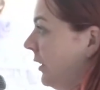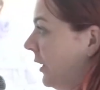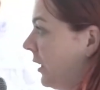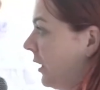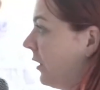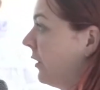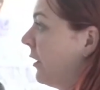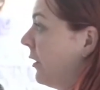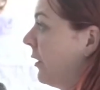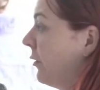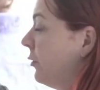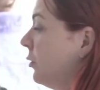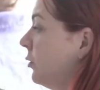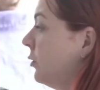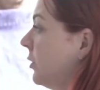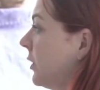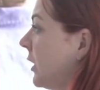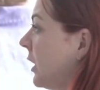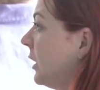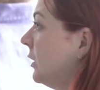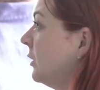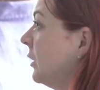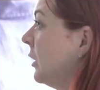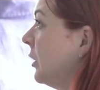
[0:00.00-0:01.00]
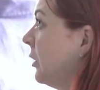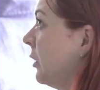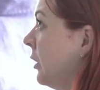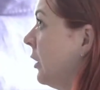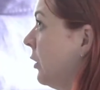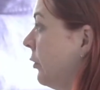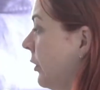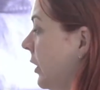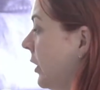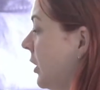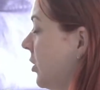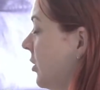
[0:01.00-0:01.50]
like the full-scale
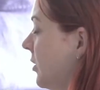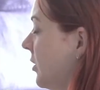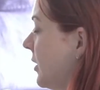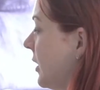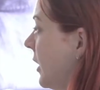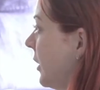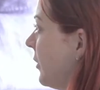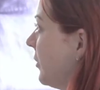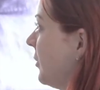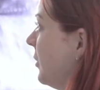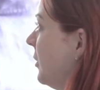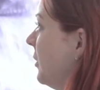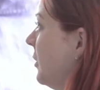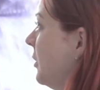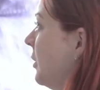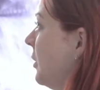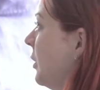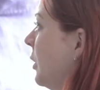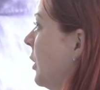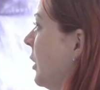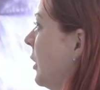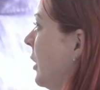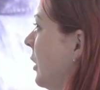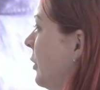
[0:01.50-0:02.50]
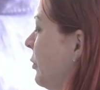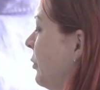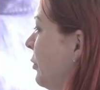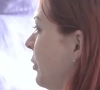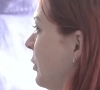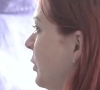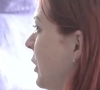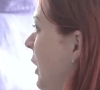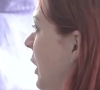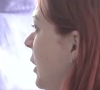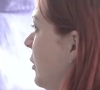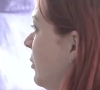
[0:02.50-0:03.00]
invasion started,
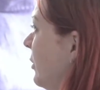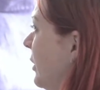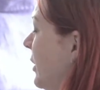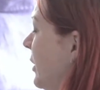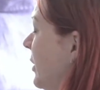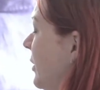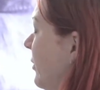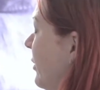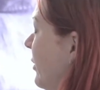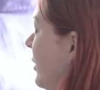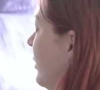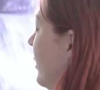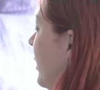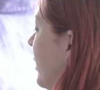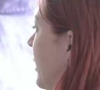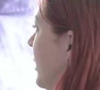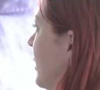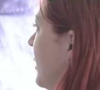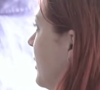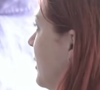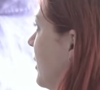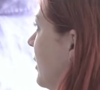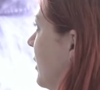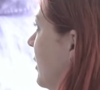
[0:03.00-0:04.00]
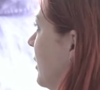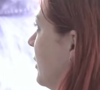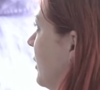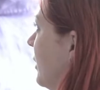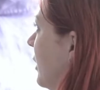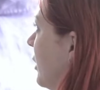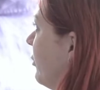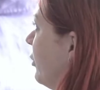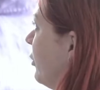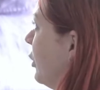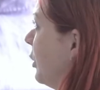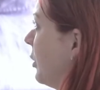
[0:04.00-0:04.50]
for now it's
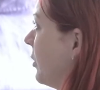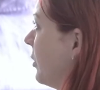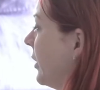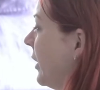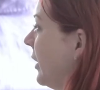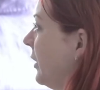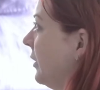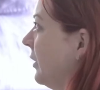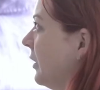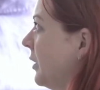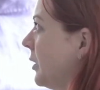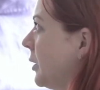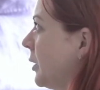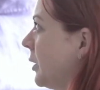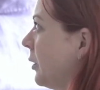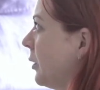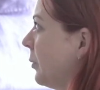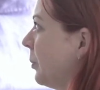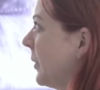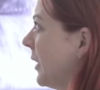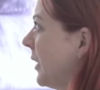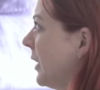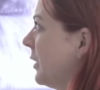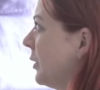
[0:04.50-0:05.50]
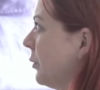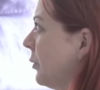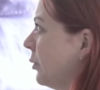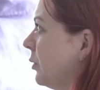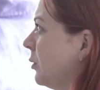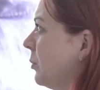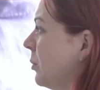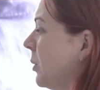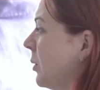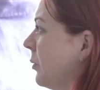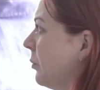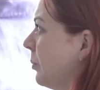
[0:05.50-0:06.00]
like for Ukraine it's pretty,
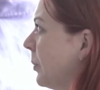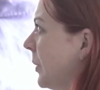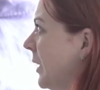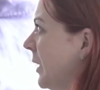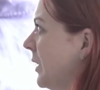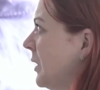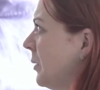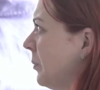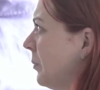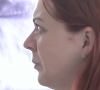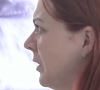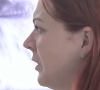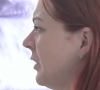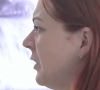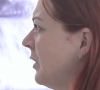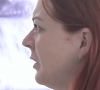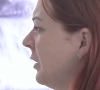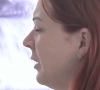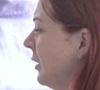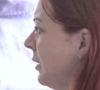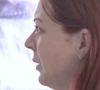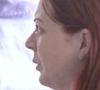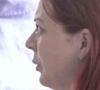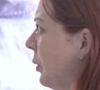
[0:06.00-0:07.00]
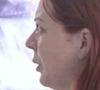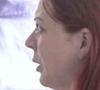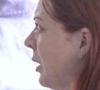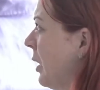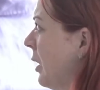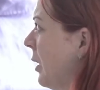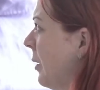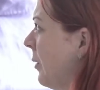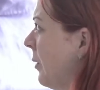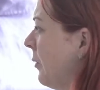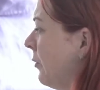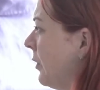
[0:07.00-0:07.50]
will be pretty, pretty
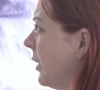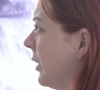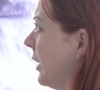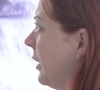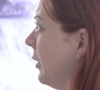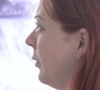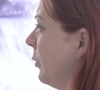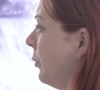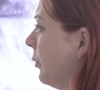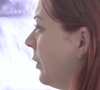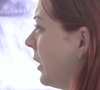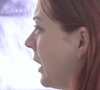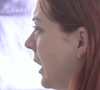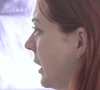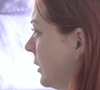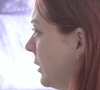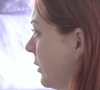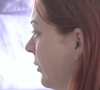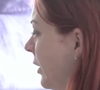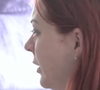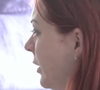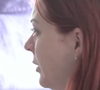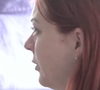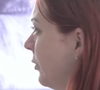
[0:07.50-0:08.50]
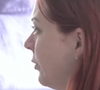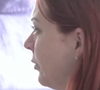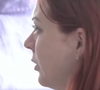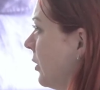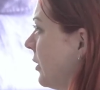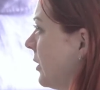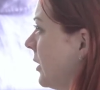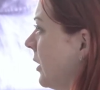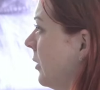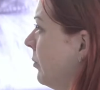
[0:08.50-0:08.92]
very relevant. For